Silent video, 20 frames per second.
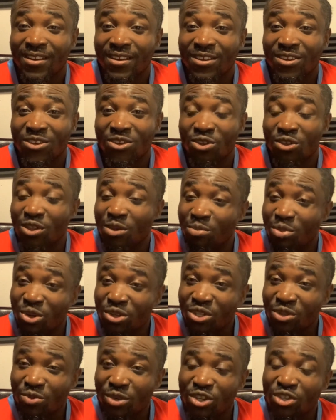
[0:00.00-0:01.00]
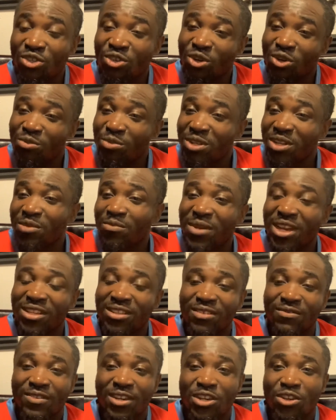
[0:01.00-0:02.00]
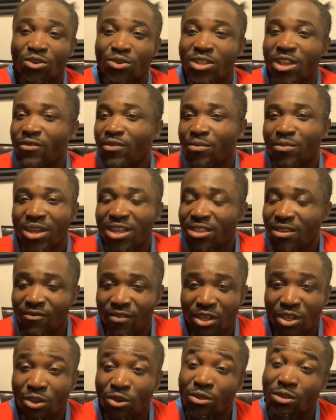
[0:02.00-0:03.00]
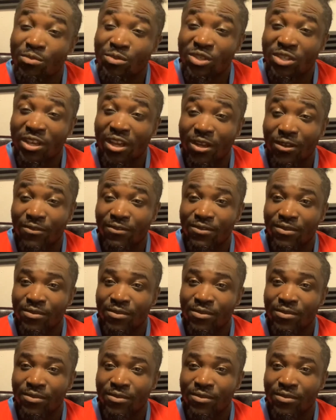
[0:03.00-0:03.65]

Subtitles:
The person which told me to make the video never made the video themselves.